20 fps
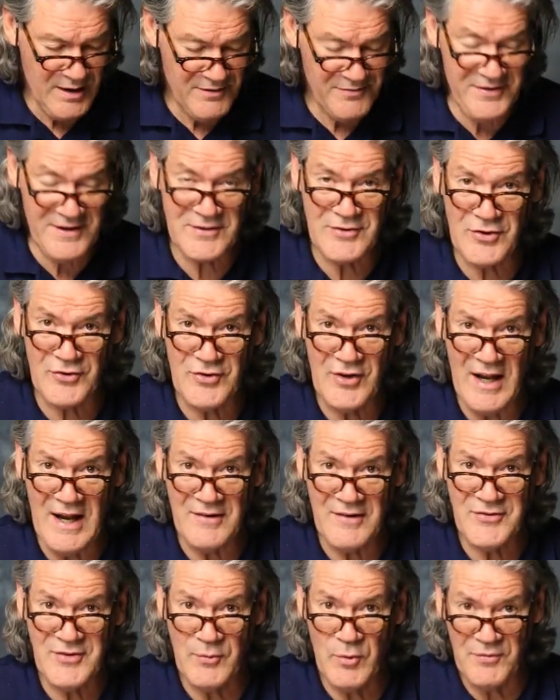Victor's
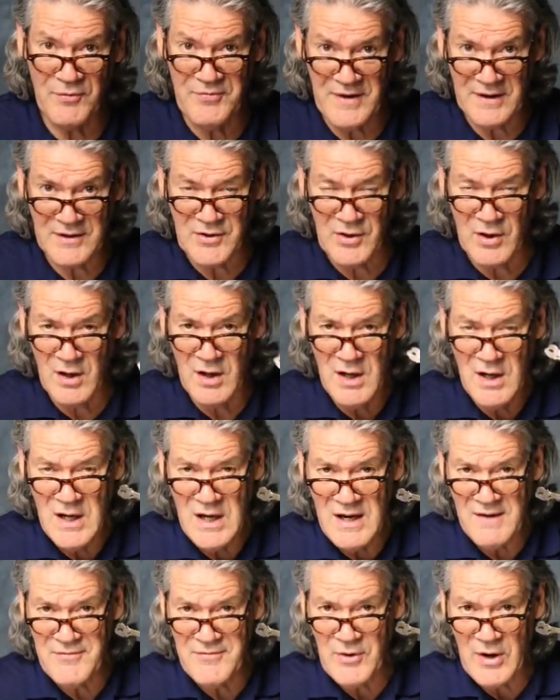alive somewhere. Victor,
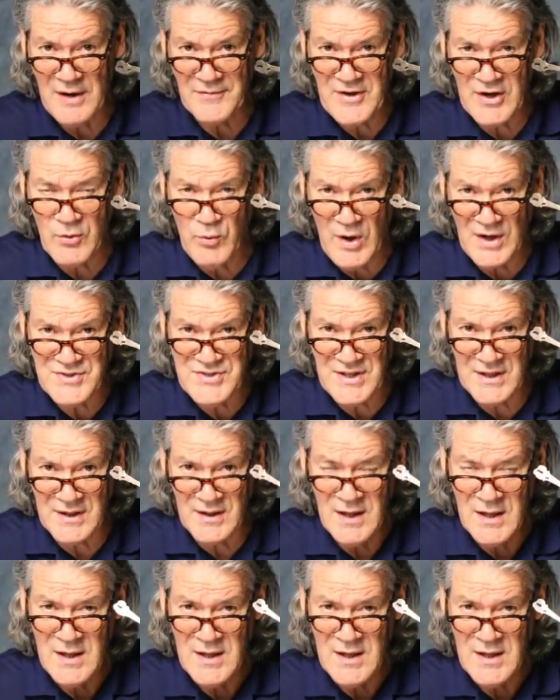if you're out there watching,